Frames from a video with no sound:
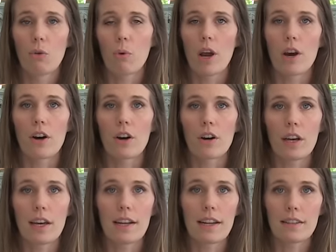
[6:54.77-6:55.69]
where
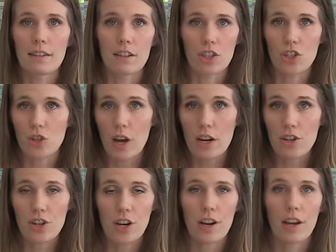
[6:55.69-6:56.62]
it isn't a
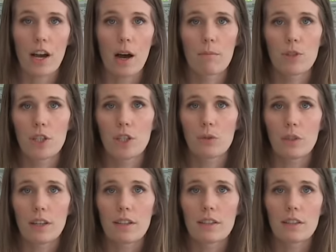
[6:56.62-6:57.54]
stretch and it comes to you
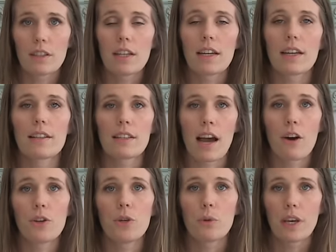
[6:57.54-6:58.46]
easily is
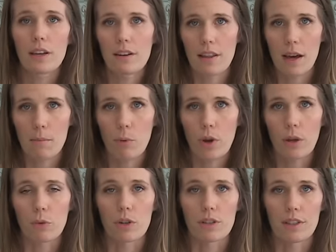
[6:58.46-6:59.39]
how you get into that
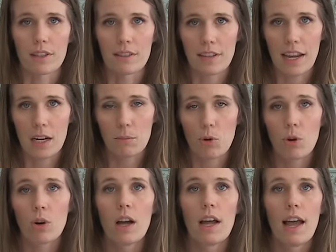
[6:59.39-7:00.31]
point where it's
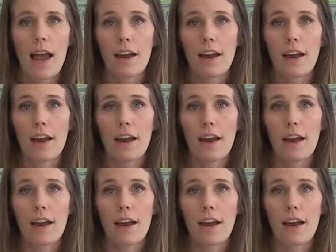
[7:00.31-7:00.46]
sustainable